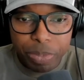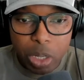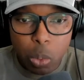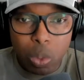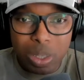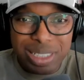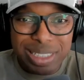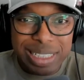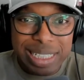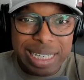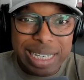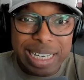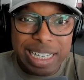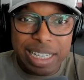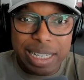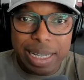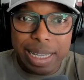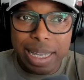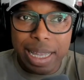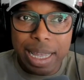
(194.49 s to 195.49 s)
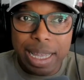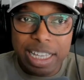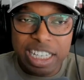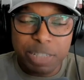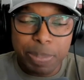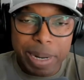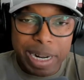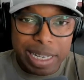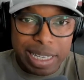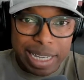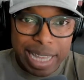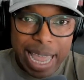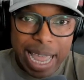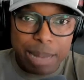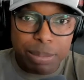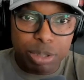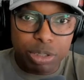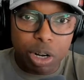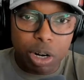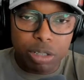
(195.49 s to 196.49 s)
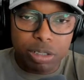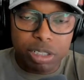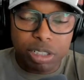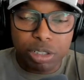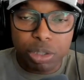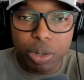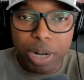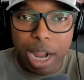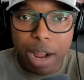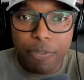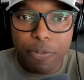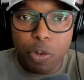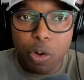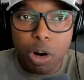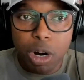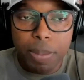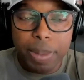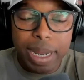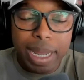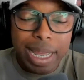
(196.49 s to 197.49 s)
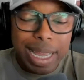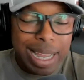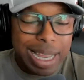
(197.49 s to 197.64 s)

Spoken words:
once the speed of the game starts to slow down for him.